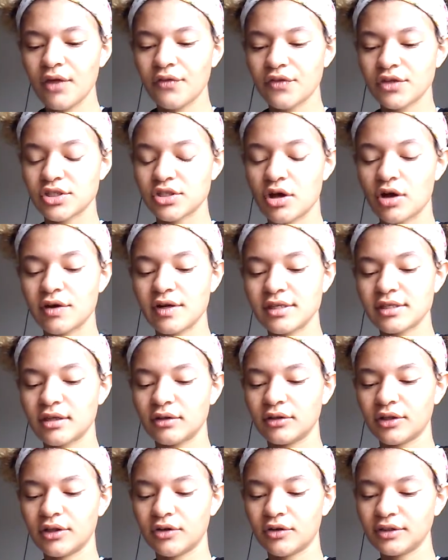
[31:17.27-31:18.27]
The song is A
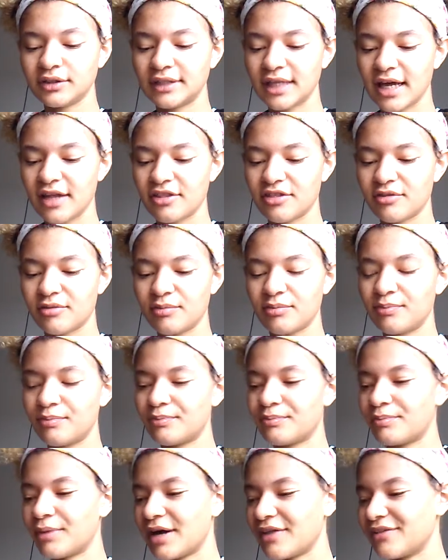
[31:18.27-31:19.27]
Little Death
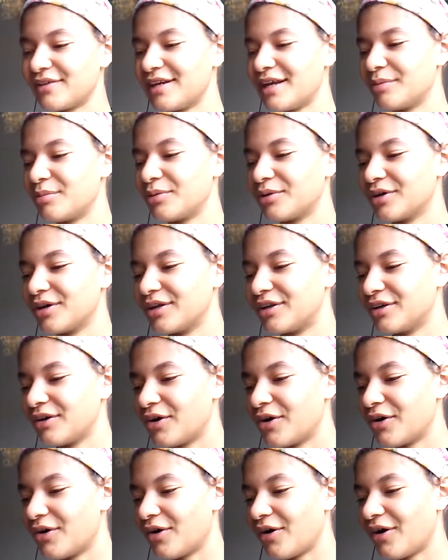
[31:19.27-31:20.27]
by The Neighborhood.
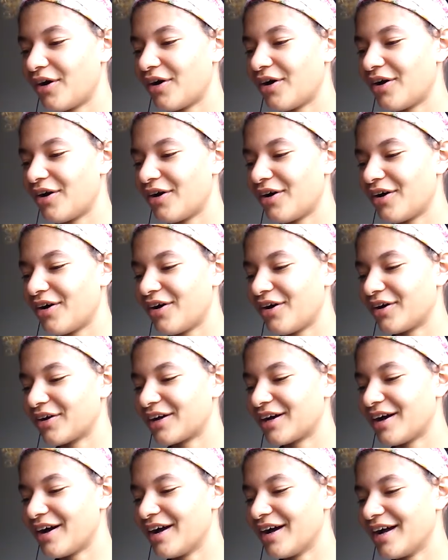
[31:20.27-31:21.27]
Aw,
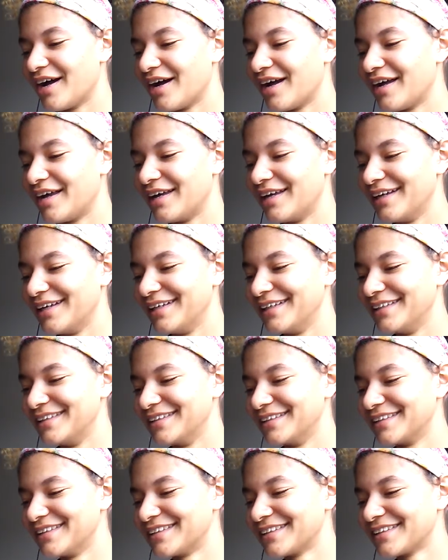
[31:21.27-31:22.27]

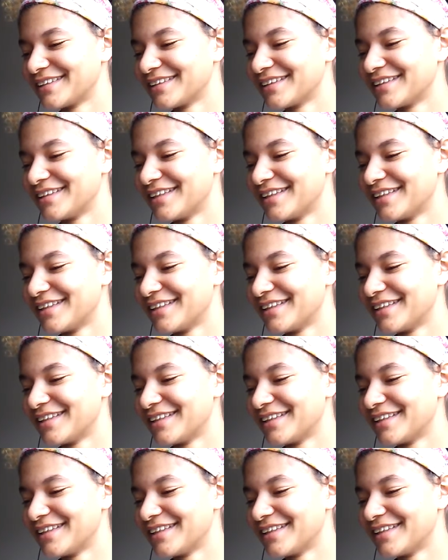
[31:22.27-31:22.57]
guys.